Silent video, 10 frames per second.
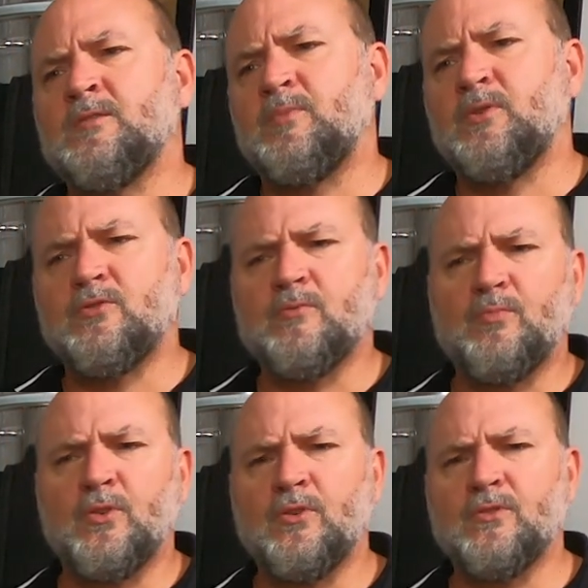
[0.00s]
Belgian
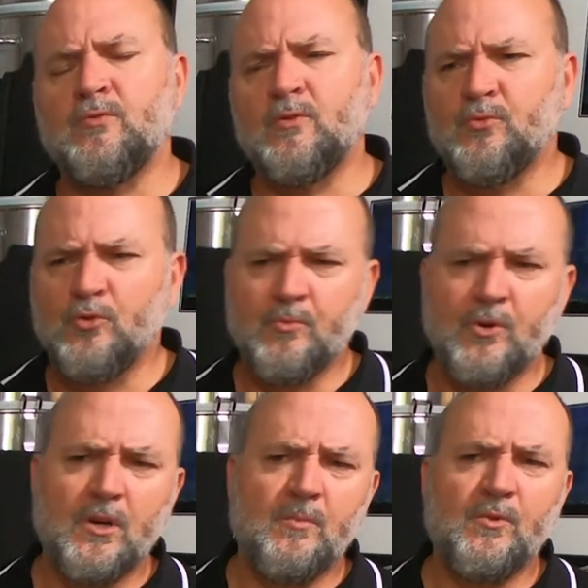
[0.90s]
blondes, I wanna brew
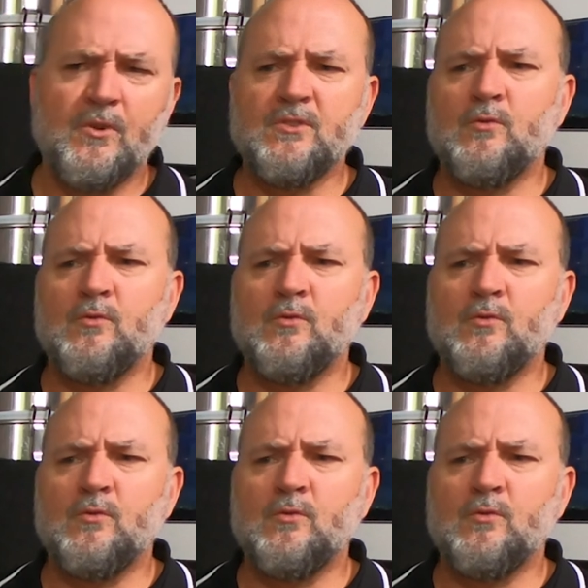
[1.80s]
American blondes,